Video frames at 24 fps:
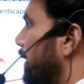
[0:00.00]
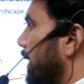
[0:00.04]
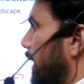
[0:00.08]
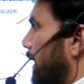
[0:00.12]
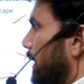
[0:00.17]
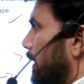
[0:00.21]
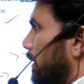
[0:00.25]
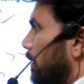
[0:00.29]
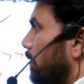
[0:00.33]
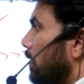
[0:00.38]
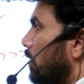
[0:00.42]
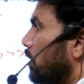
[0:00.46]

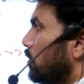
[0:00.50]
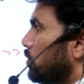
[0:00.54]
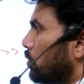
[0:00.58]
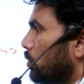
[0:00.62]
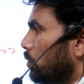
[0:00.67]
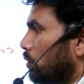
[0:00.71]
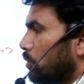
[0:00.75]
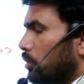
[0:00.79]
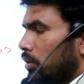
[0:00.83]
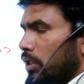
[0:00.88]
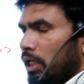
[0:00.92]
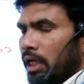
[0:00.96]
right?
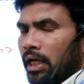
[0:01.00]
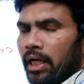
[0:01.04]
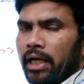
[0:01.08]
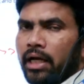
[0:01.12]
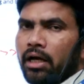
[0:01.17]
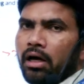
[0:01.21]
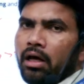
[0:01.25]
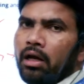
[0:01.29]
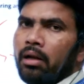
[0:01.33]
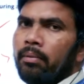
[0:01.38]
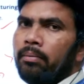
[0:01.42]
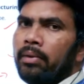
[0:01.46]
So the
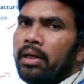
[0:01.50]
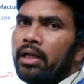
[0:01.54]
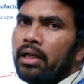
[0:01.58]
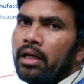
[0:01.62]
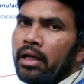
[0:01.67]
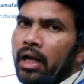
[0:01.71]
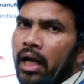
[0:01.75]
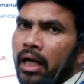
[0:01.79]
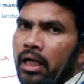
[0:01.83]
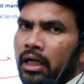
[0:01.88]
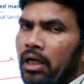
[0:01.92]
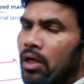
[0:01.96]
economy
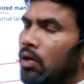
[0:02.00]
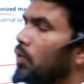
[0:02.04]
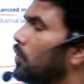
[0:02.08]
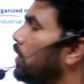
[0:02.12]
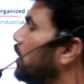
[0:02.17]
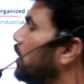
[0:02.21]
right now